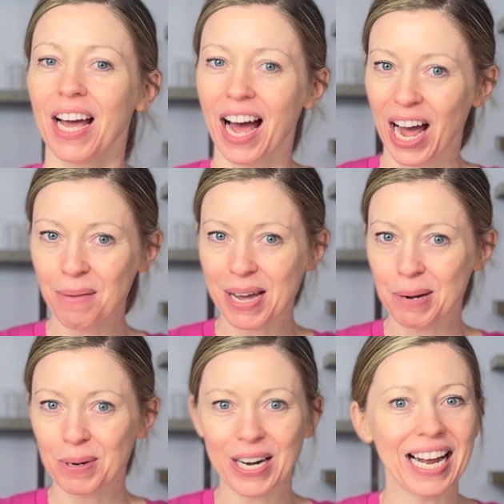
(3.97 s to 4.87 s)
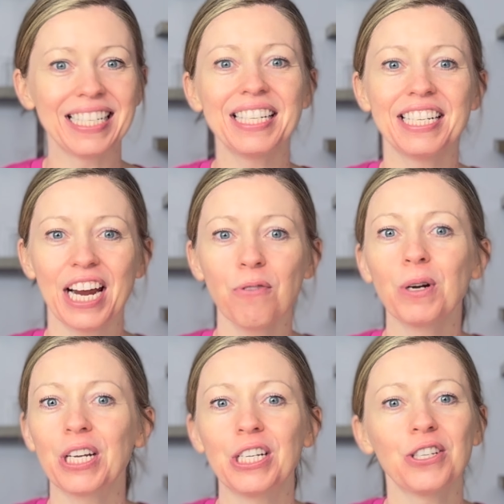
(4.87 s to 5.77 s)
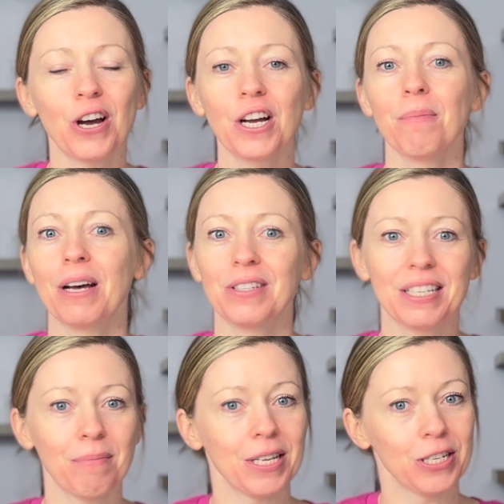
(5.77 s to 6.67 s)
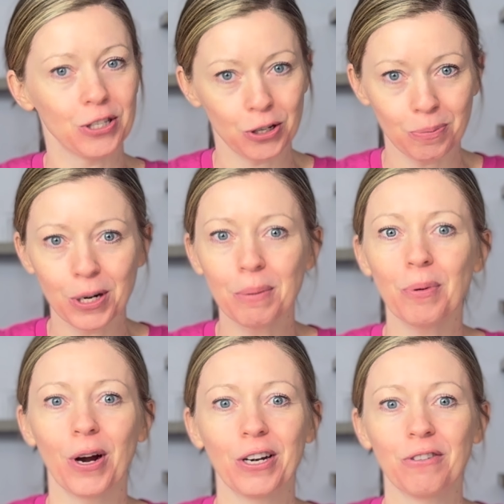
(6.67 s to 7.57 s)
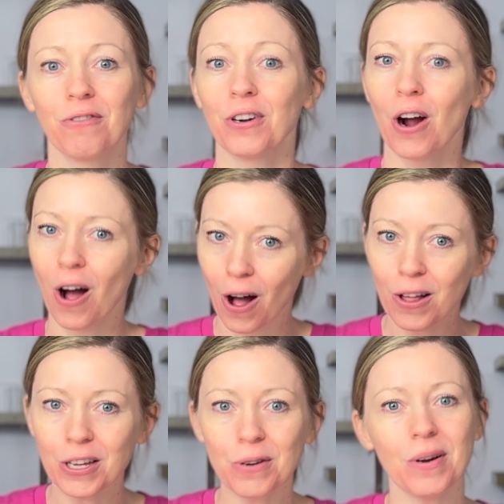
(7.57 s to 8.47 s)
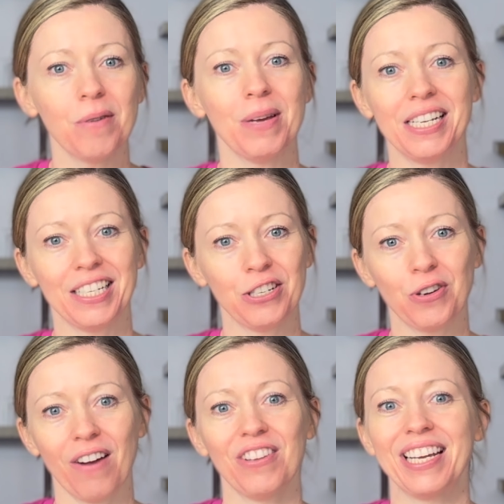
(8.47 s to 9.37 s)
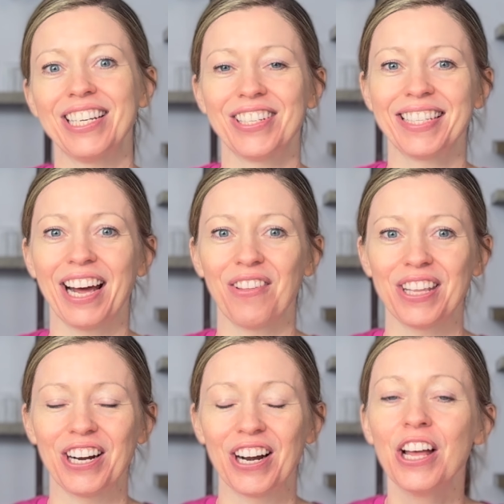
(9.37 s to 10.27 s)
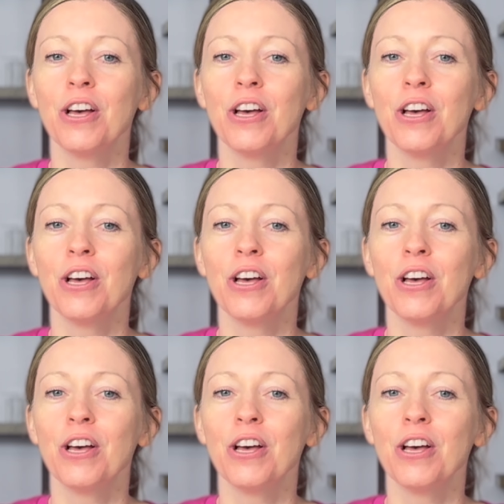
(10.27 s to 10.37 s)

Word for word: I'm Amber, and today we're going to talk about something super important for all you amazing travel agents out there